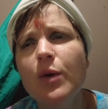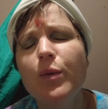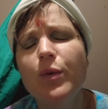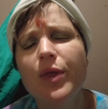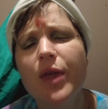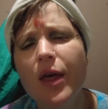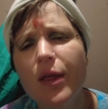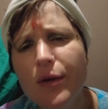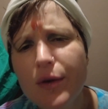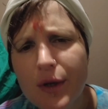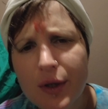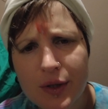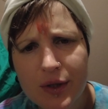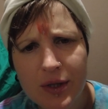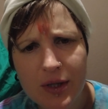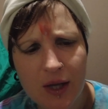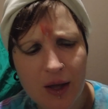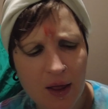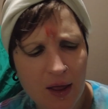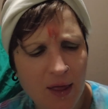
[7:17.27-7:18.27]
The other
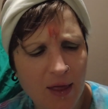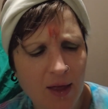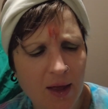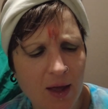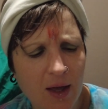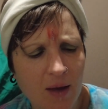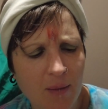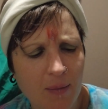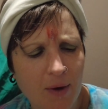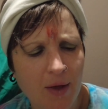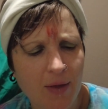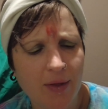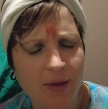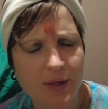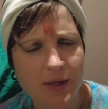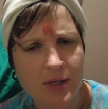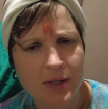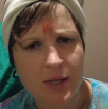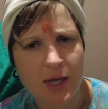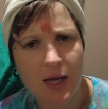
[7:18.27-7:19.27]
interesting thing about
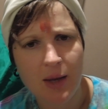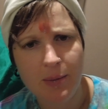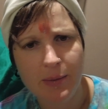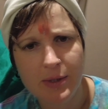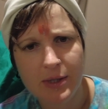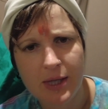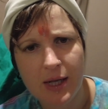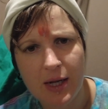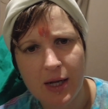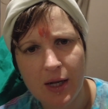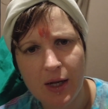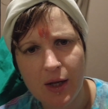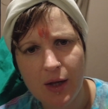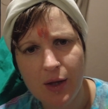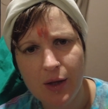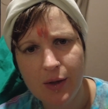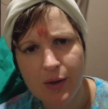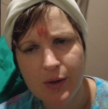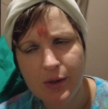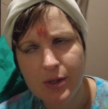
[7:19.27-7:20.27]
this name is that it
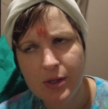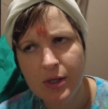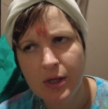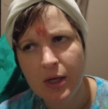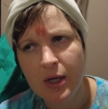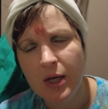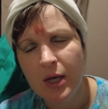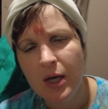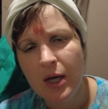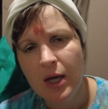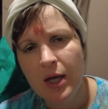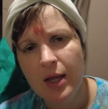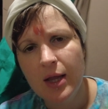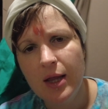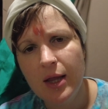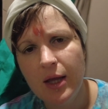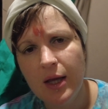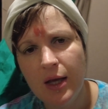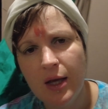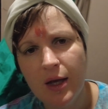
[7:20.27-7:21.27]
includes
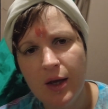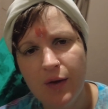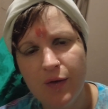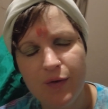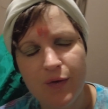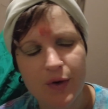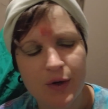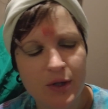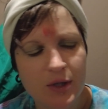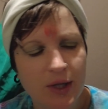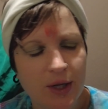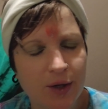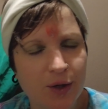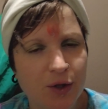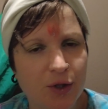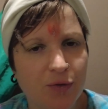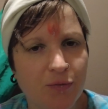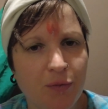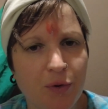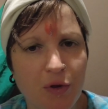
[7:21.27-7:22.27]
the first
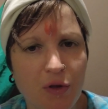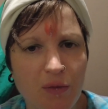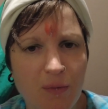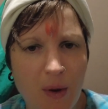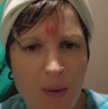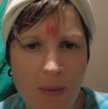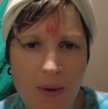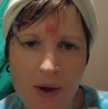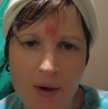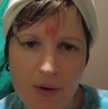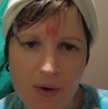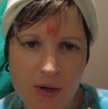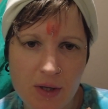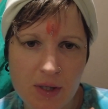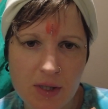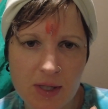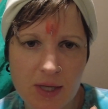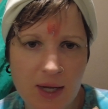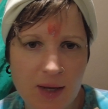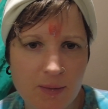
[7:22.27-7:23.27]
letters of both of my
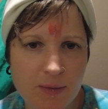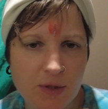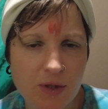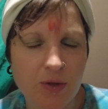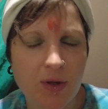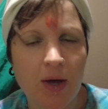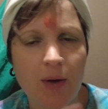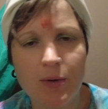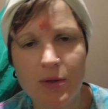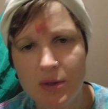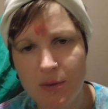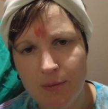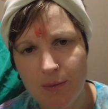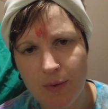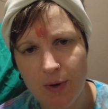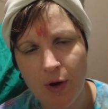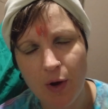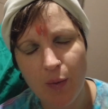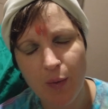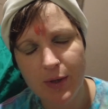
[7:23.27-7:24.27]
parents' names, so that was a
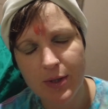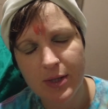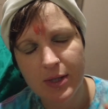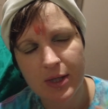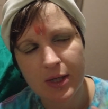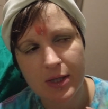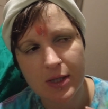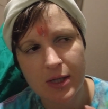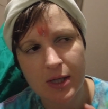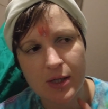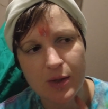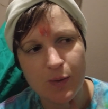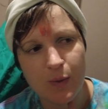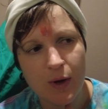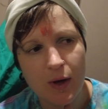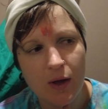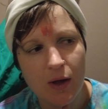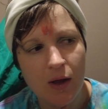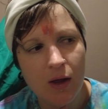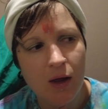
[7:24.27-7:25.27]
coincidence as
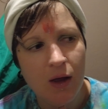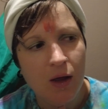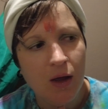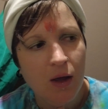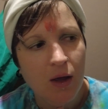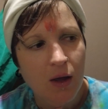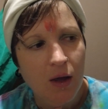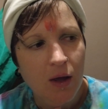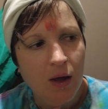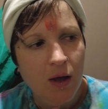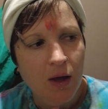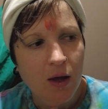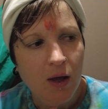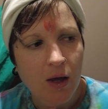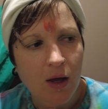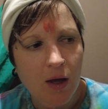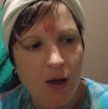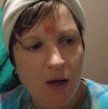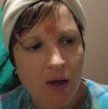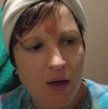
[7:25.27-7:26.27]
well.
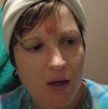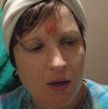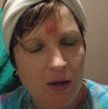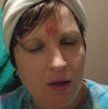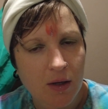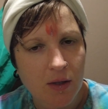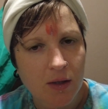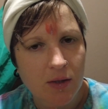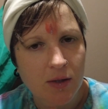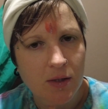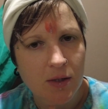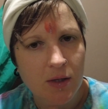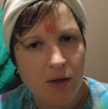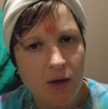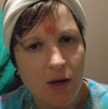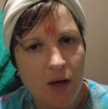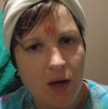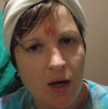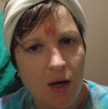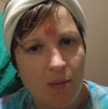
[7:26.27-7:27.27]
And
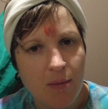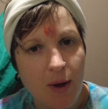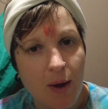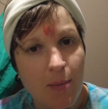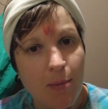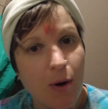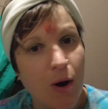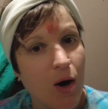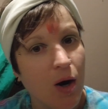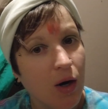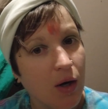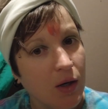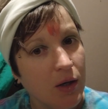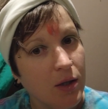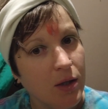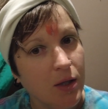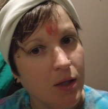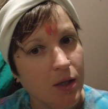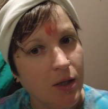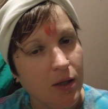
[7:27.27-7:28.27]
my
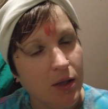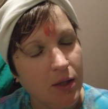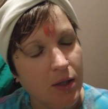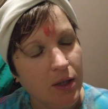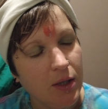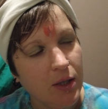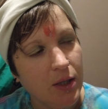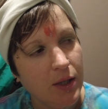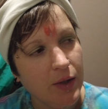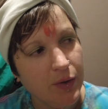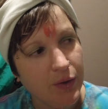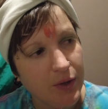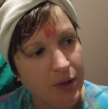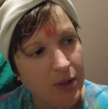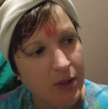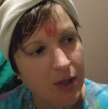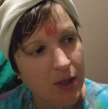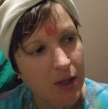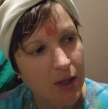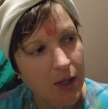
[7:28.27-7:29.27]
partner,
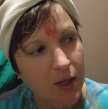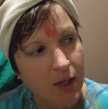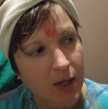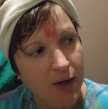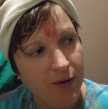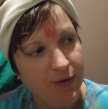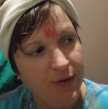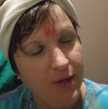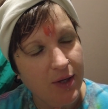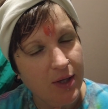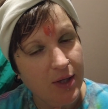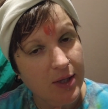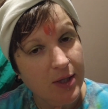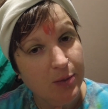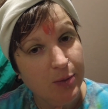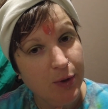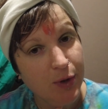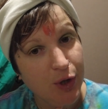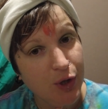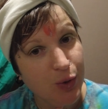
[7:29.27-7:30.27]
interestingly enough, his
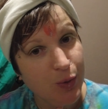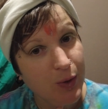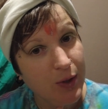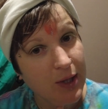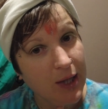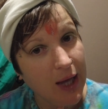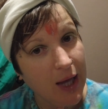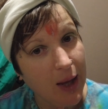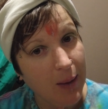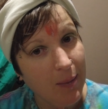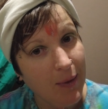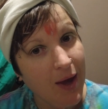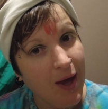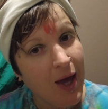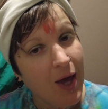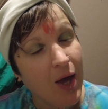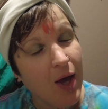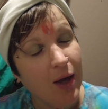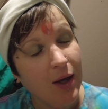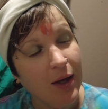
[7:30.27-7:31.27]
spiritual name,
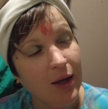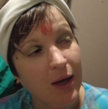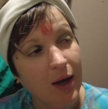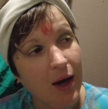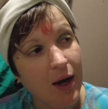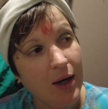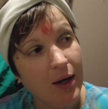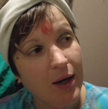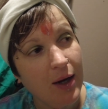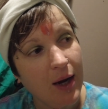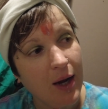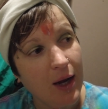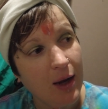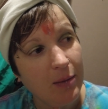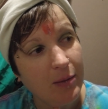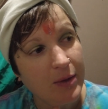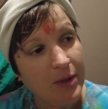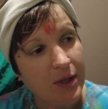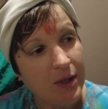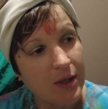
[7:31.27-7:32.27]
he got
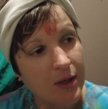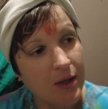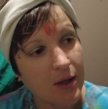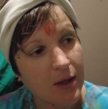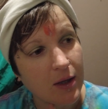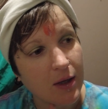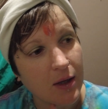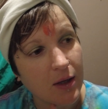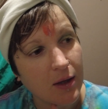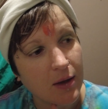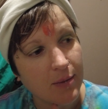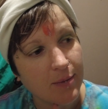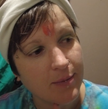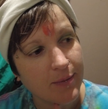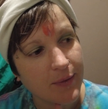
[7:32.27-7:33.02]
named the